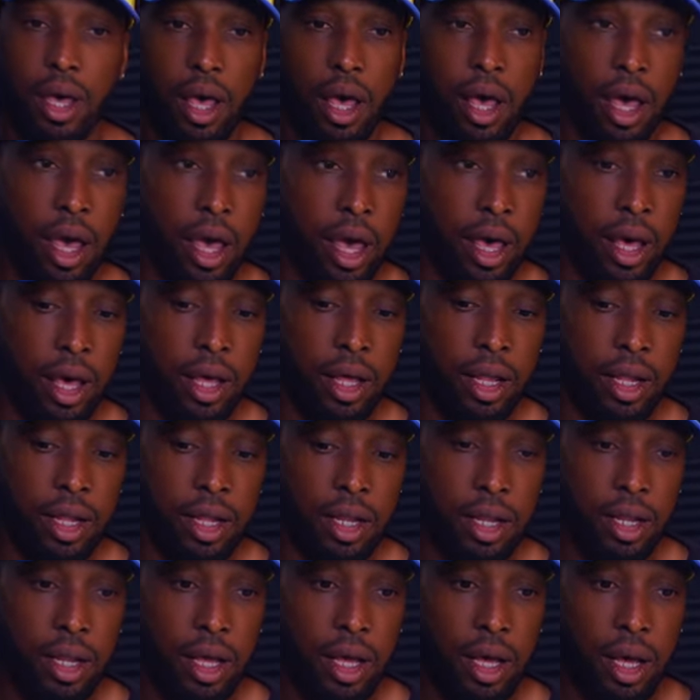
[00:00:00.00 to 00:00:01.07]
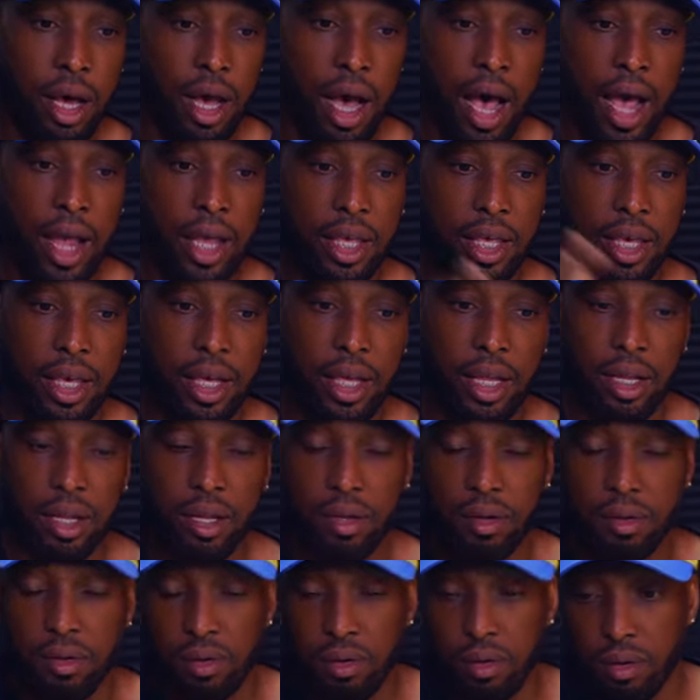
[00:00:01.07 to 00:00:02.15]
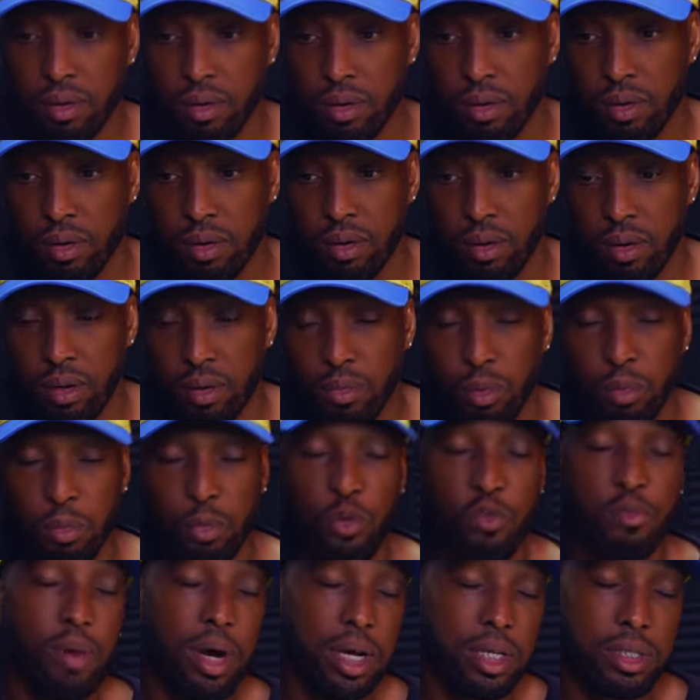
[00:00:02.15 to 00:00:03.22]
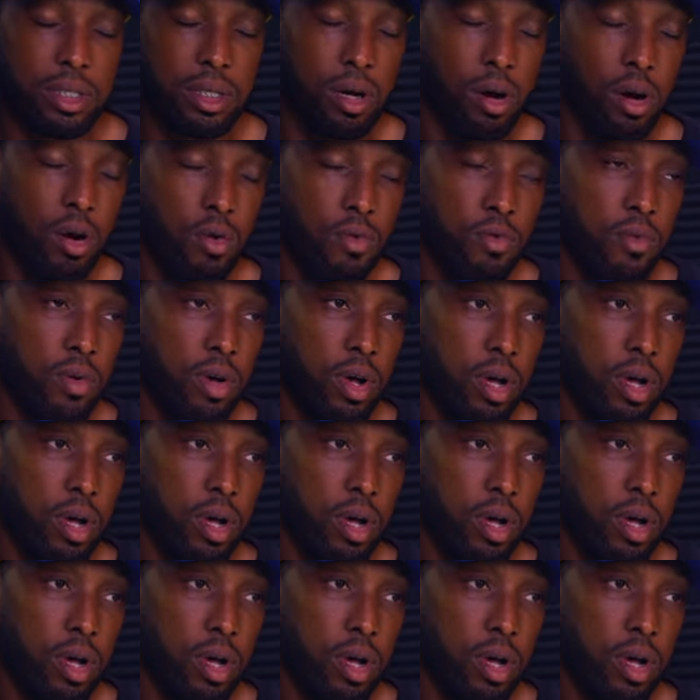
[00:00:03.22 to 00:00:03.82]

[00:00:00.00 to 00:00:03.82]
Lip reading: and I can remove myself